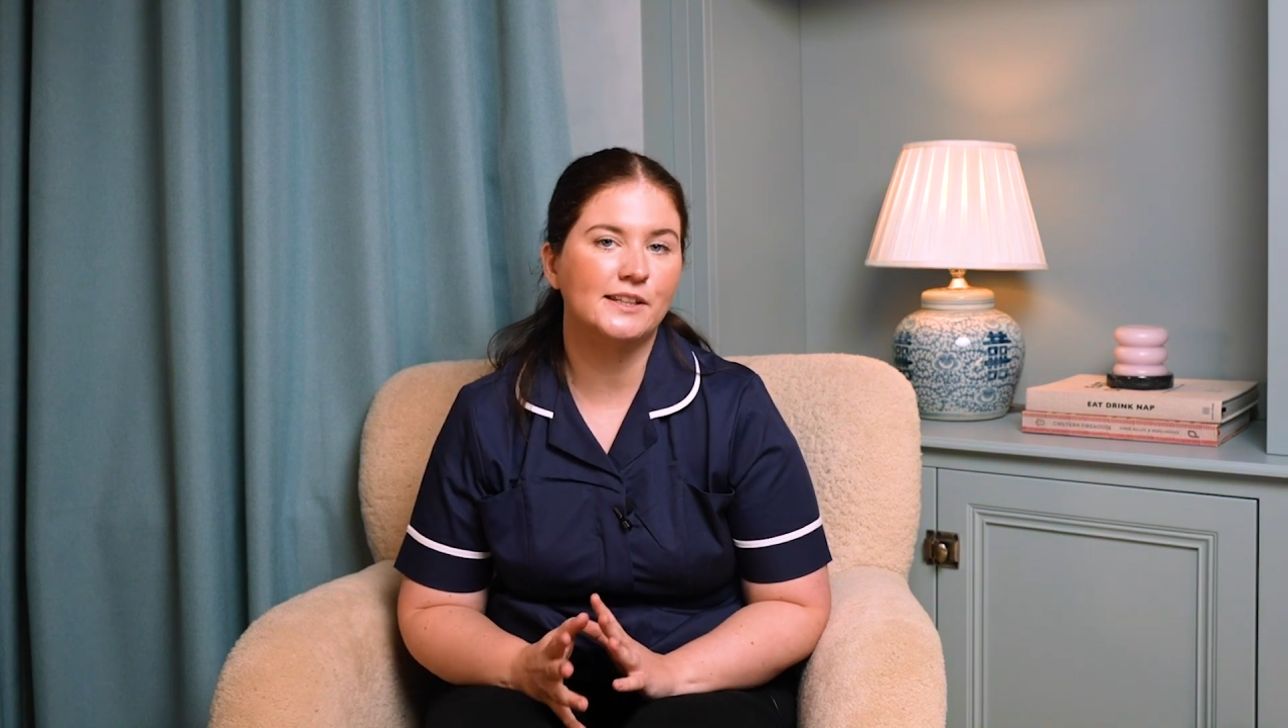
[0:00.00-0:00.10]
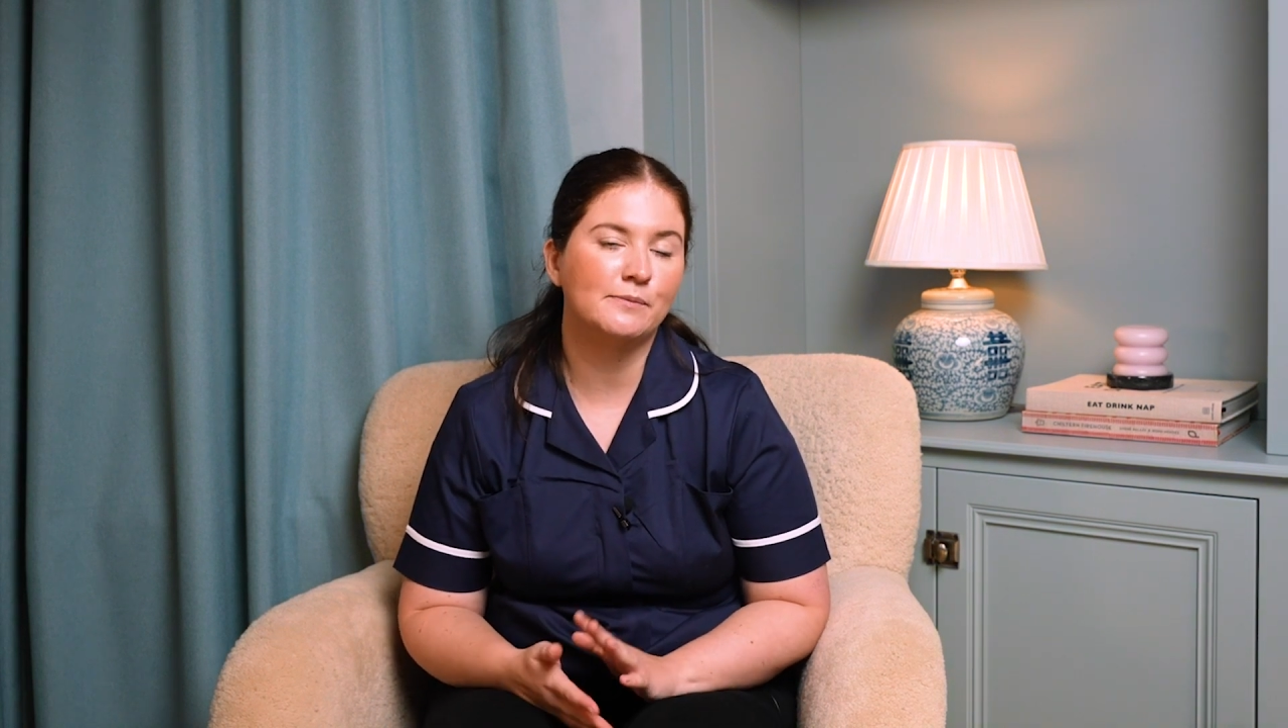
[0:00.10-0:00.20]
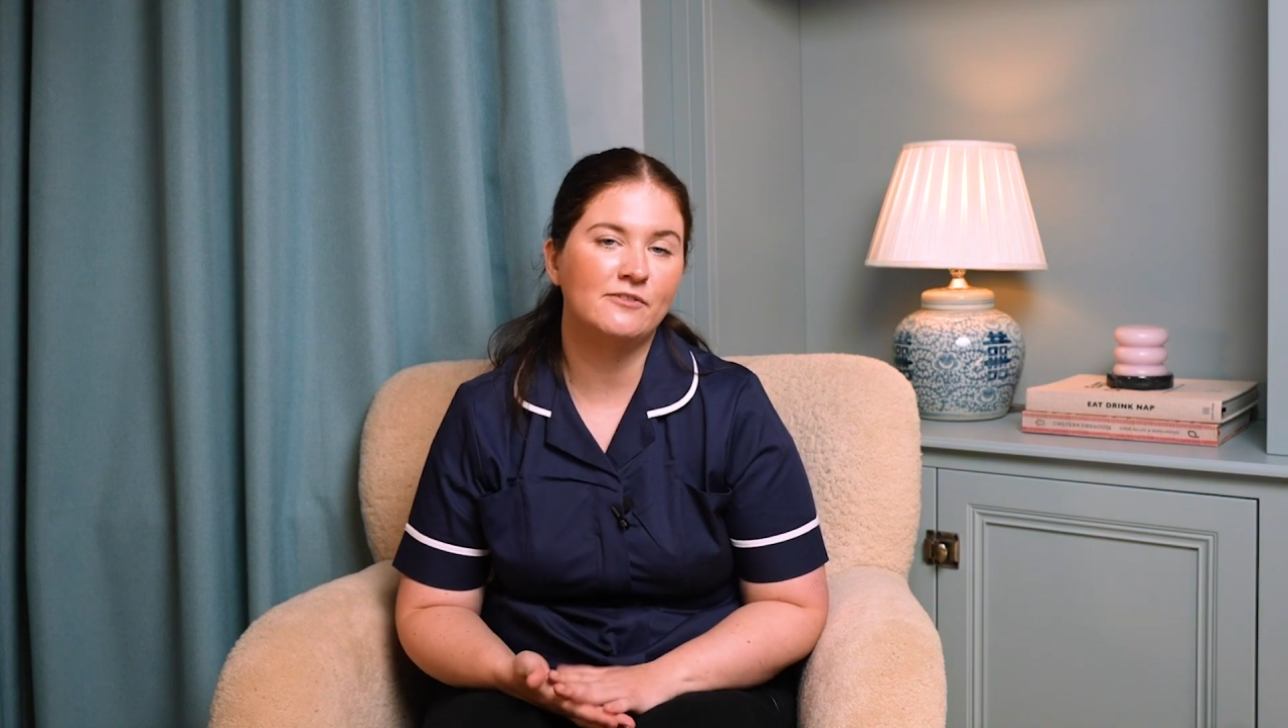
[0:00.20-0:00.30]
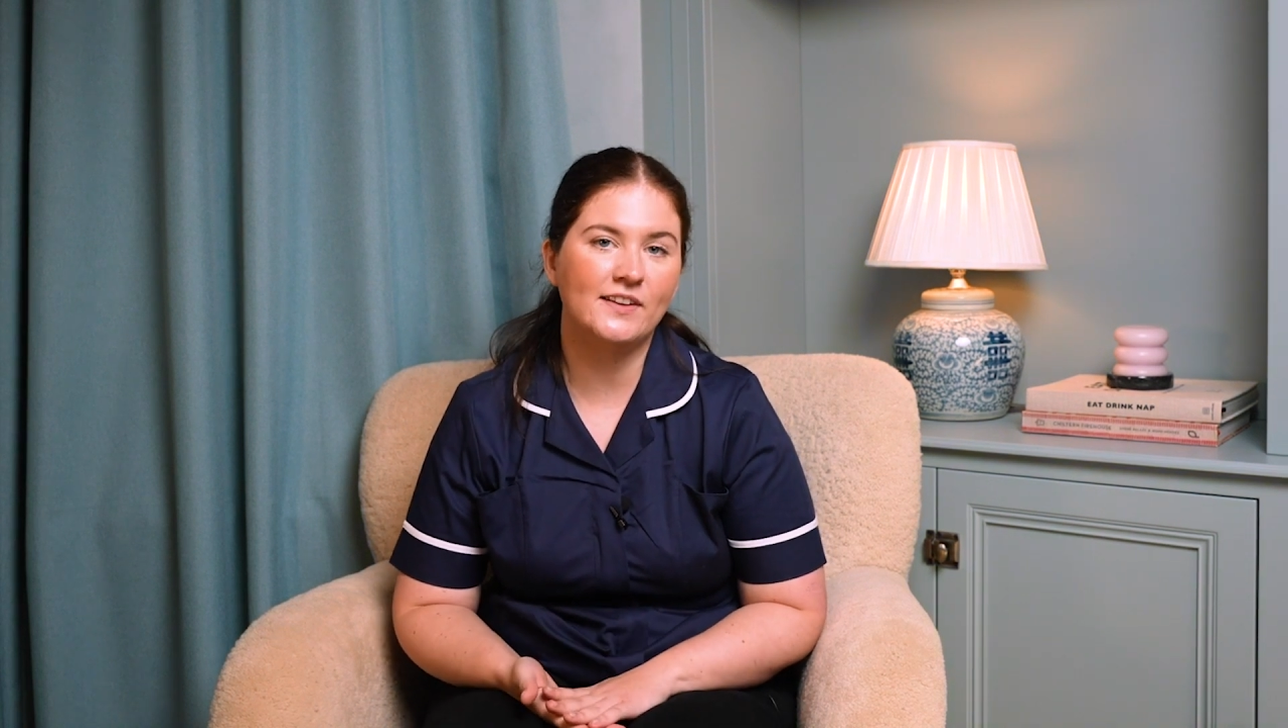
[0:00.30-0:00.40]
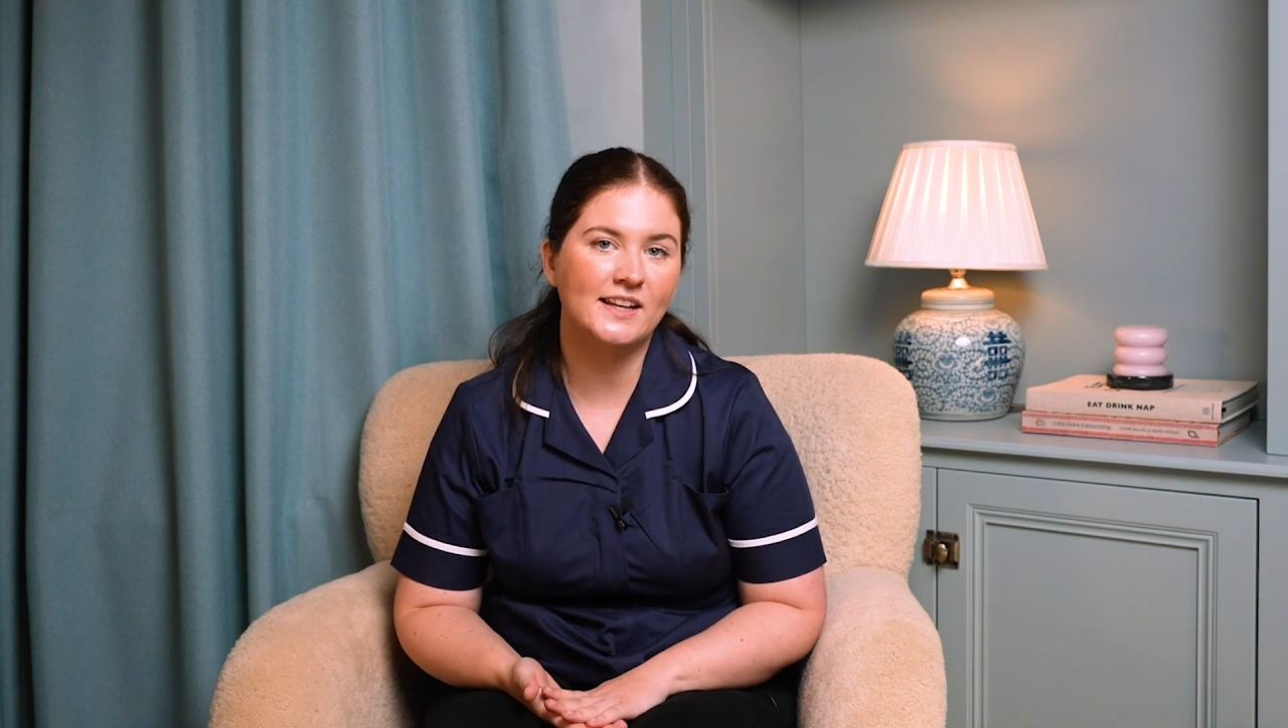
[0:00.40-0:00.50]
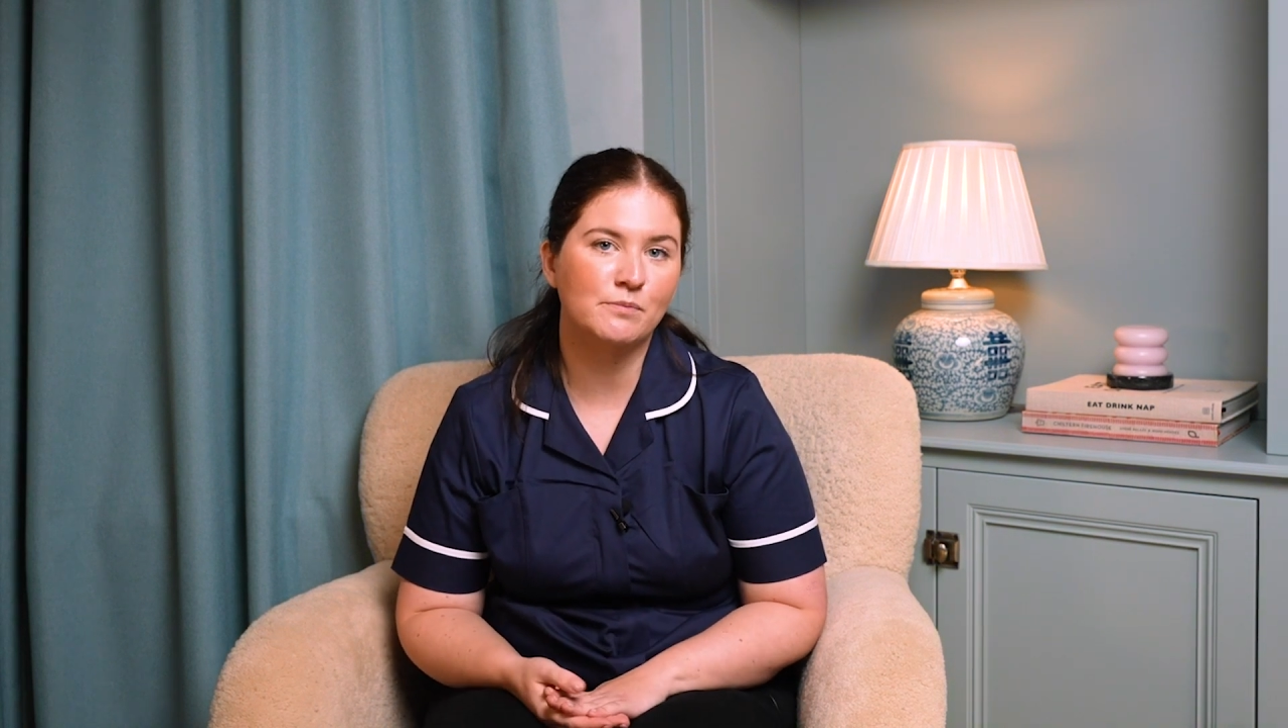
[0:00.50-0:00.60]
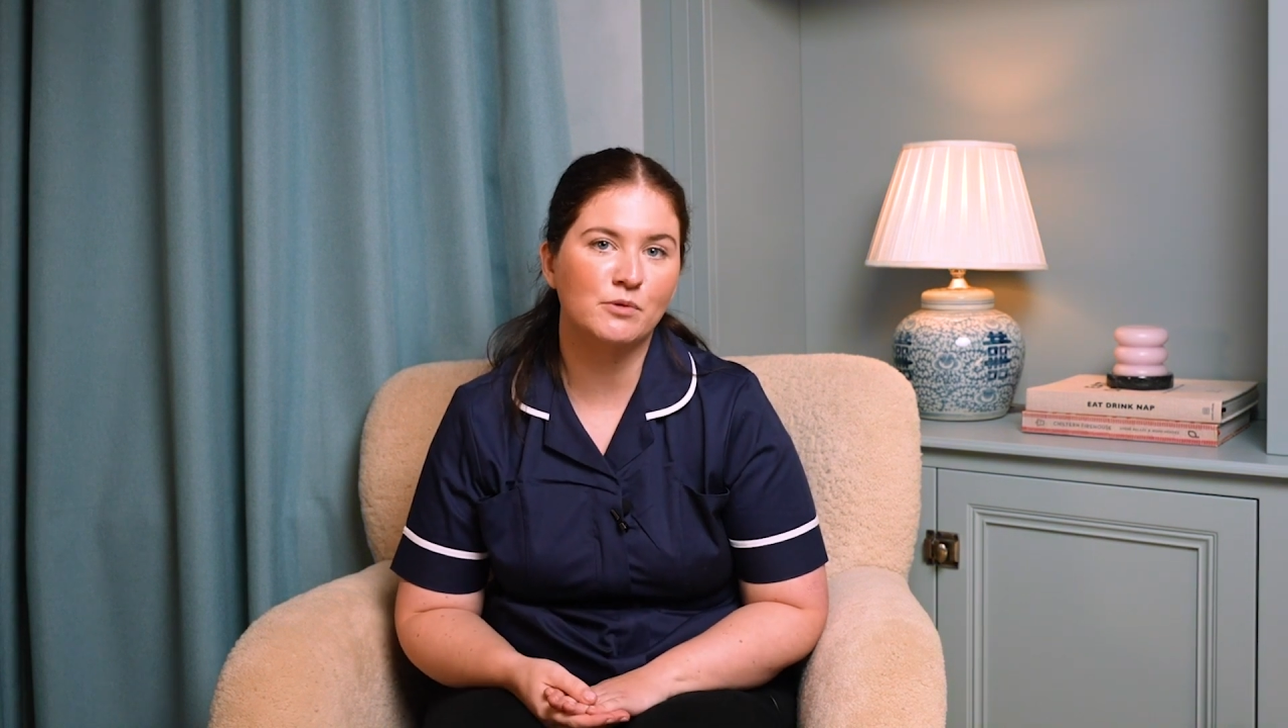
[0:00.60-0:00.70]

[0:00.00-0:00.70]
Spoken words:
some feeding